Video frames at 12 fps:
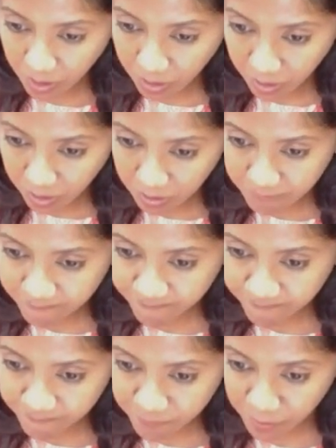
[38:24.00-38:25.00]

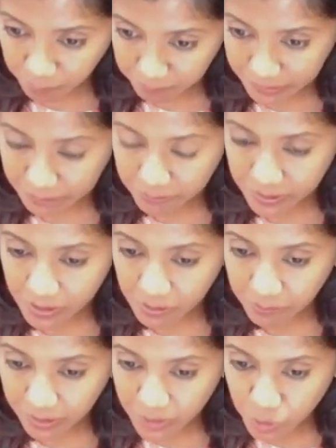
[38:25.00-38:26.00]
um, from people,
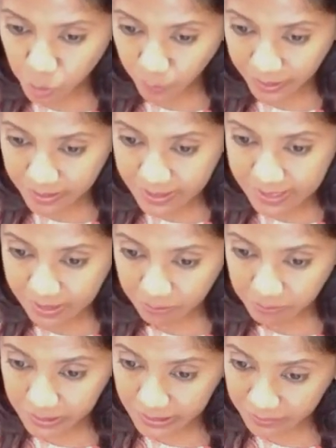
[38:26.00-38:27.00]
but when
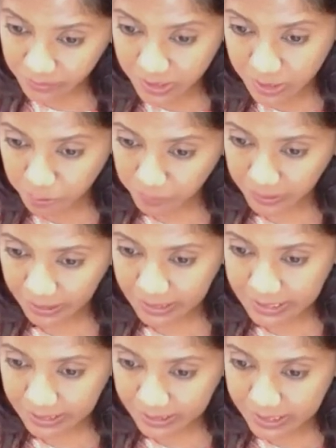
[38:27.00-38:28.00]
some believers pray,
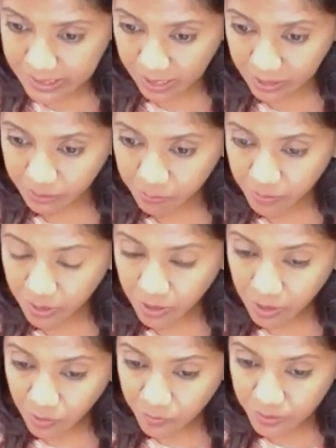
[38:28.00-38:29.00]
it takes time
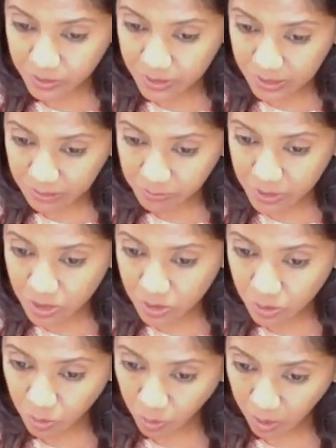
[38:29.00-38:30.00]
for the demons to
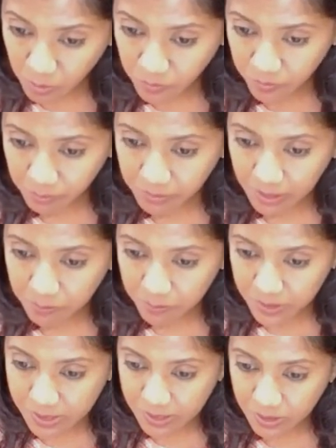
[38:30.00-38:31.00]
go out from that
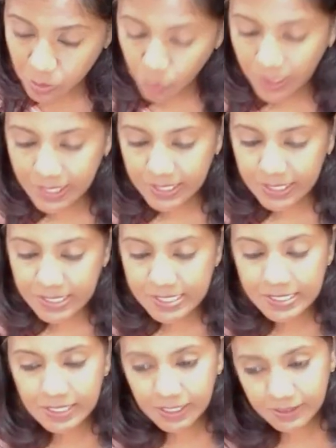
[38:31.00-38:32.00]
person. Why is
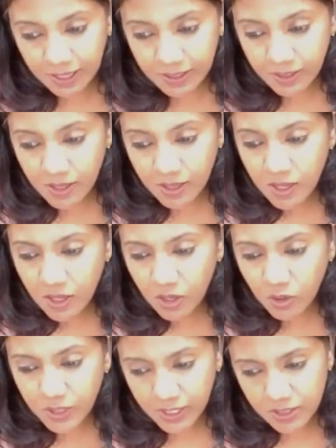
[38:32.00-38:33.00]
it like that?
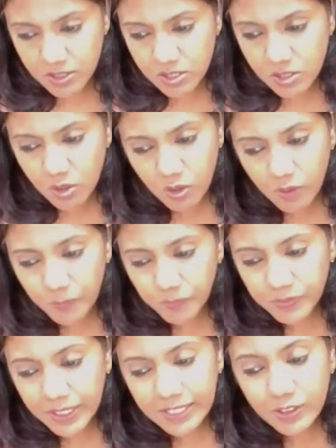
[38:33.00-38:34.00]
Okay, so
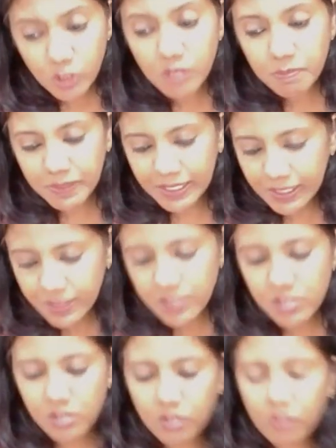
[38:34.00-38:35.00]
it could be
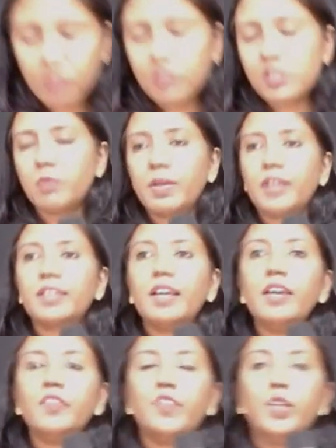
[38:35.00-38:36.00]
so
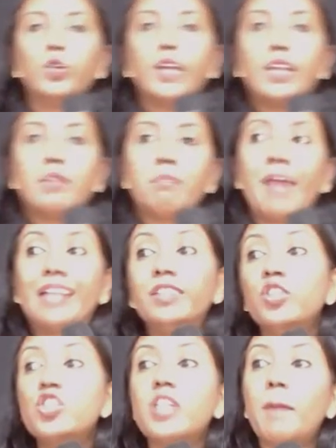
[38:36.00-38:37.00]
Saubhagya if you look at
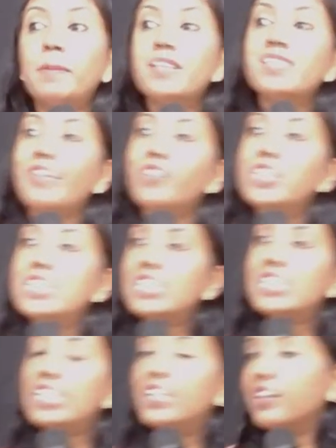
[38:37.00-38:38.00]
matthew chapter
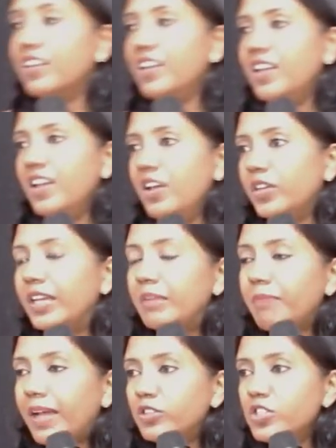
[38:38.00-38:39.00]
17 okay in
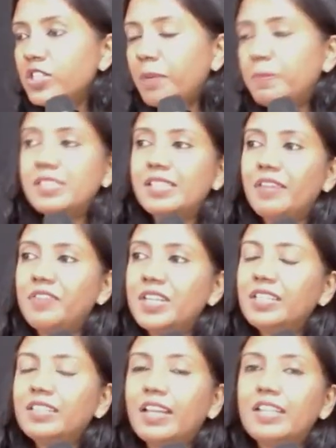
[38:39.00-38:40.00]
matthew chapter
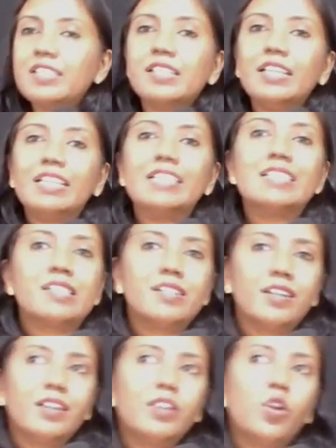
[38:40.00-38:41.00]
17 there is the
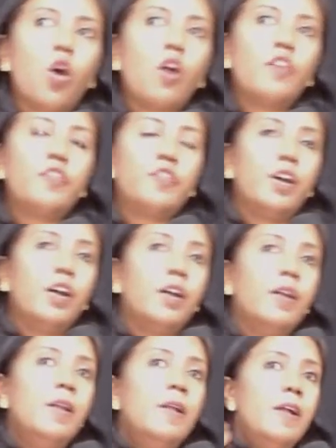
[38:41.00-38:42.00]
incident of uh,
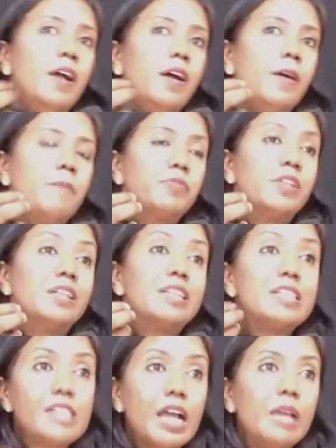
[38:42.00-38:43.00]
um, the
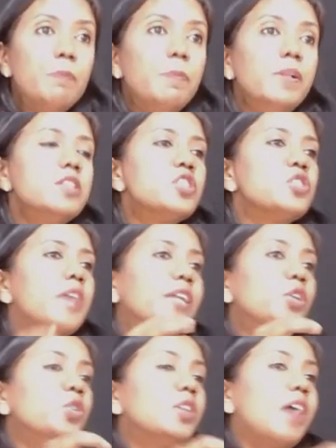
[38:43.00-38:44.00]
disciples trying
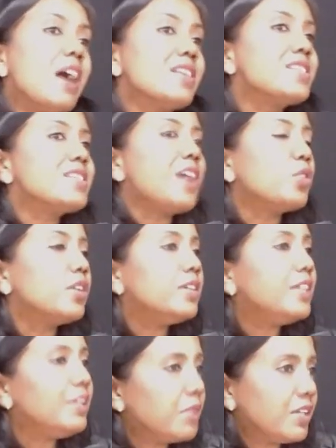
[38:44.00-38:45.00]
to cast out a
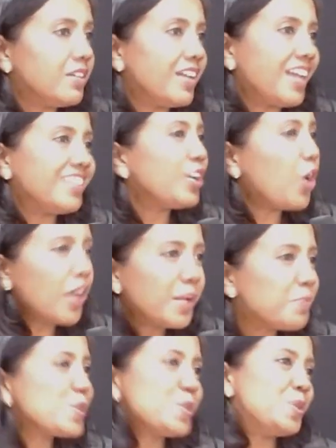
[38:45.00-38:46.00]
demon and they're not
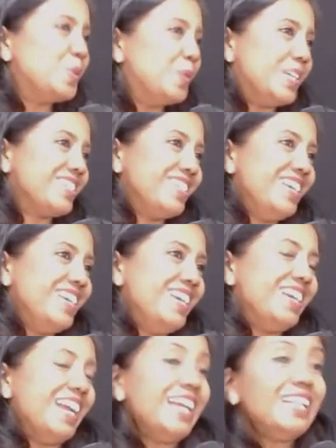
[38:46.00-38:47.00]
able to do it
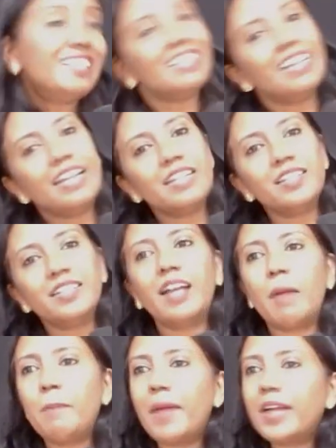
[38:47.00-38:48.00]
right then later they
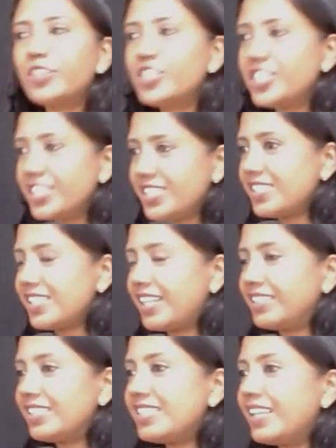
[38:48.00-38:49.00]
come back to jesus
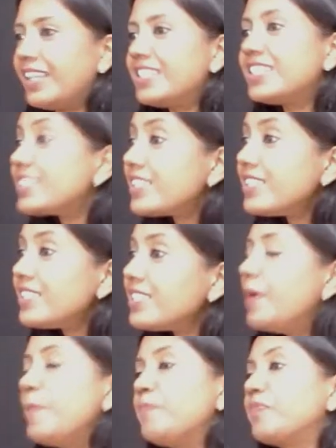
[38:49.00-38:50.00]
and they say jesus
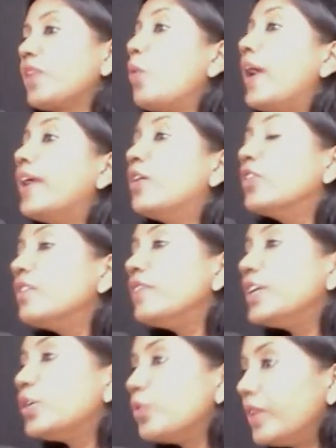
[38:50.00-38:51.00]
why couldn't
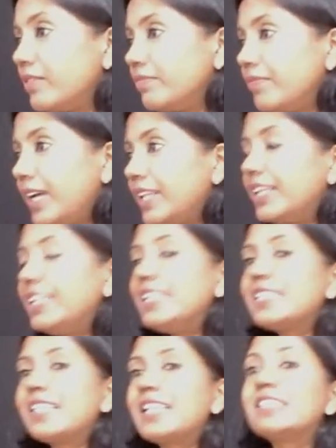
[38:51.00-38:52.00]
we do it and then he
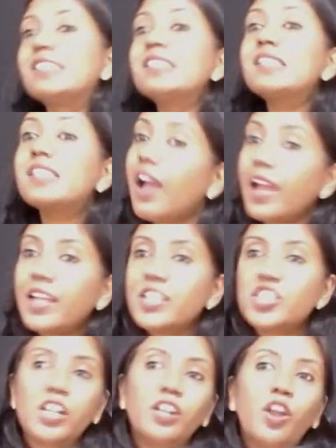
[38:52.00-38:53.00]
says this kind
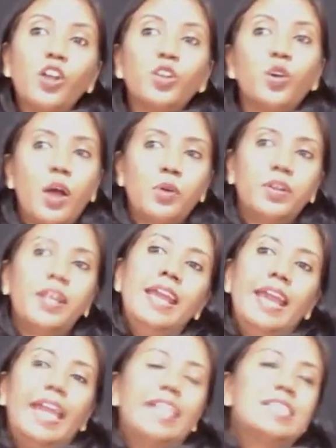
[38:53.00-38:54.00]
shall not go out
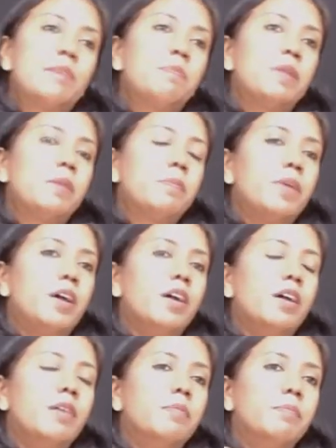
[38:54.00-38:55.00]
except
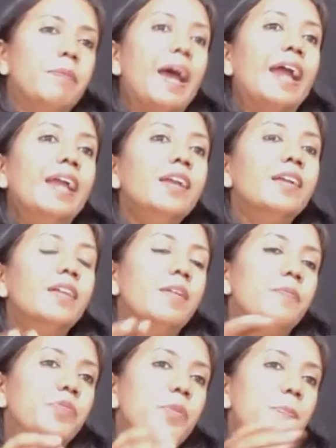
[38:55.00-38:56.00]
uh, by
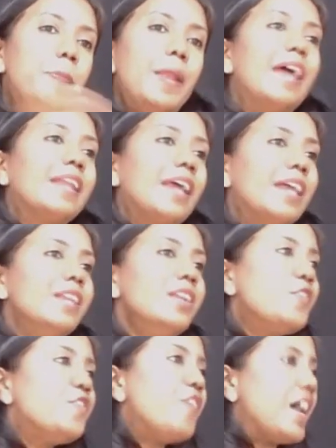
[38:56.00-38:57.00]
prayer and
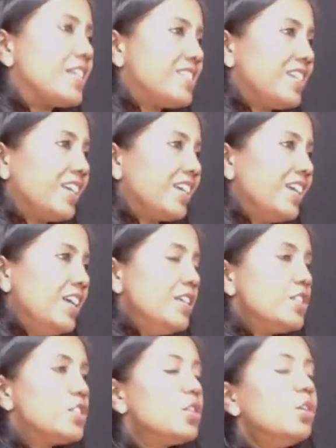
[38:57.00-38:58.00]
fasting
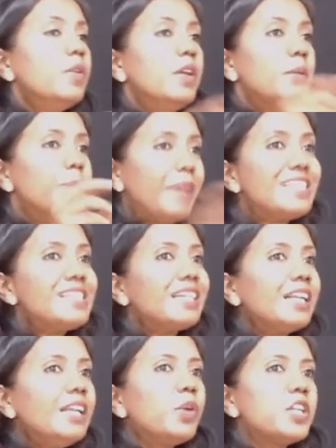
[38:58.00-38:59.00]
so
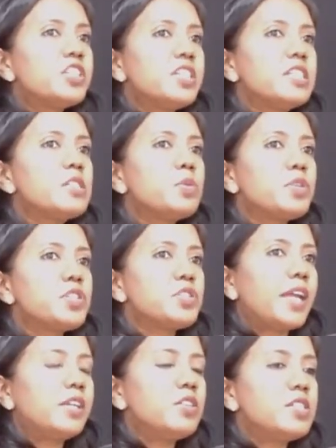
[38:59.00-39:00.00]
basically what jesus was
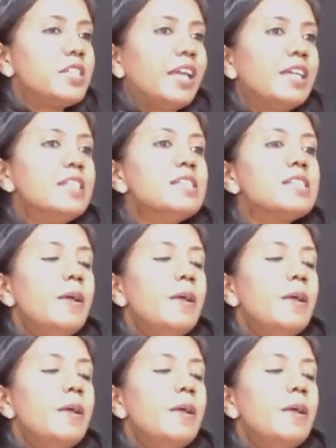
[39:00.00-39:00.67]
trying to say is